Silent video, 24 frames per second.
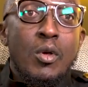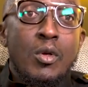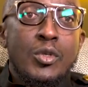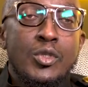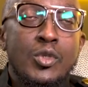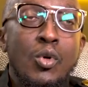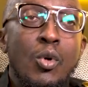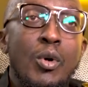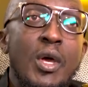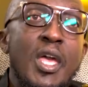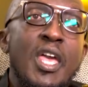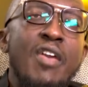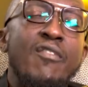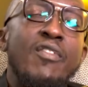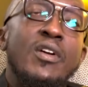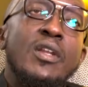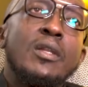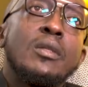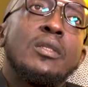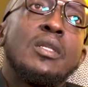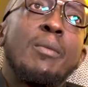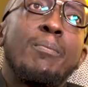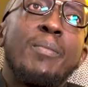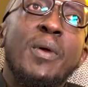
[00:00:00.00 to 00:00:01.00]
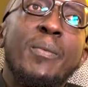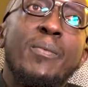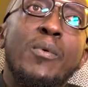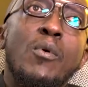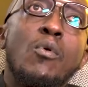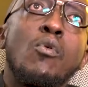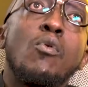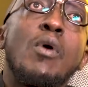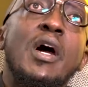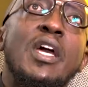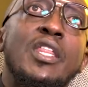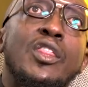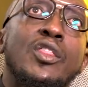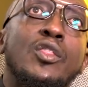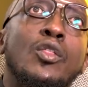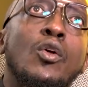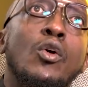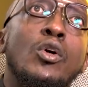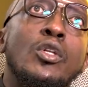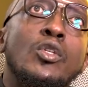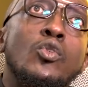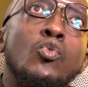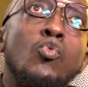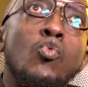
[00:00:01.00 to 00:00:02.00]
So even the people who I
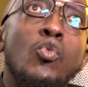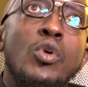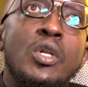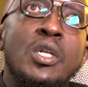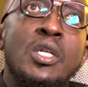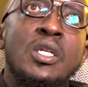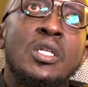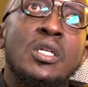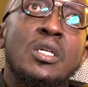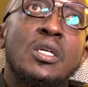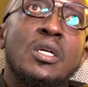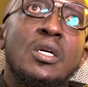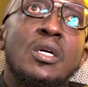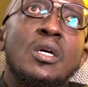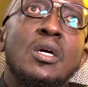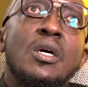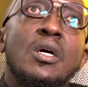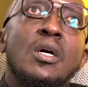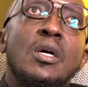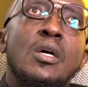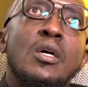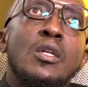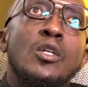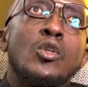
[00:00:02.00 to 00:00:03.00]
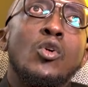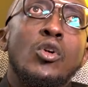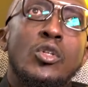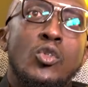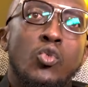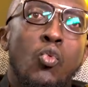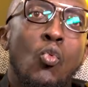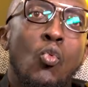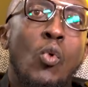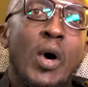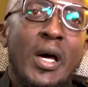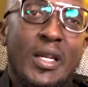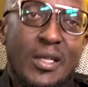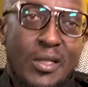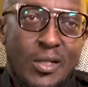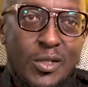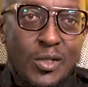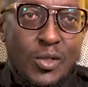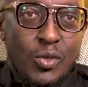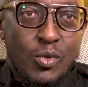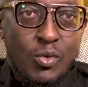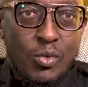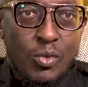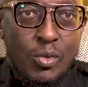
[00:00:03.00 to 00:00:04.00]
thought would not want
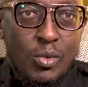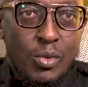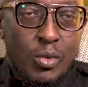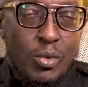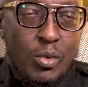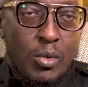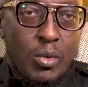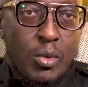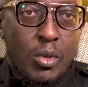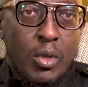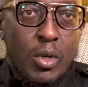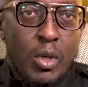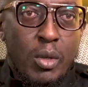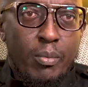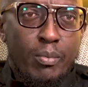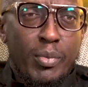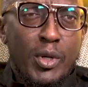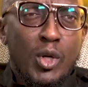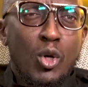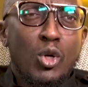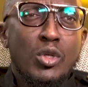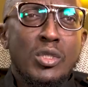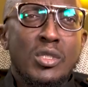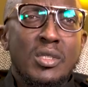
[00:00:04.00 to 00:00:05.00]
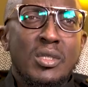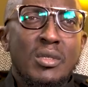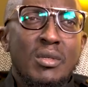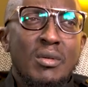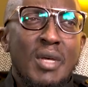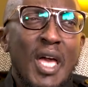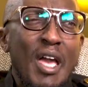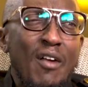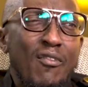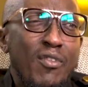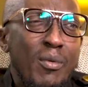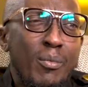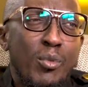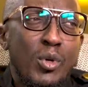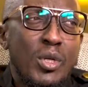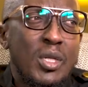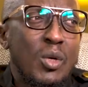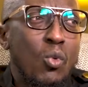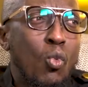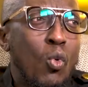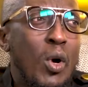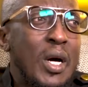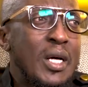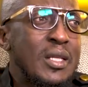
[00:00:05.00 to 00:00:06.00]
to, because everybody
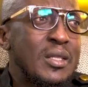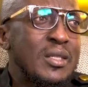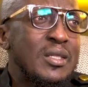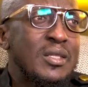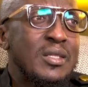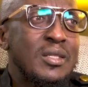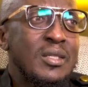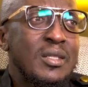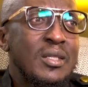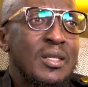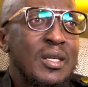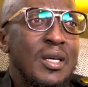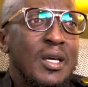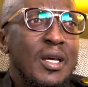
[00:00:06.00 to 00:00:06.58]
wants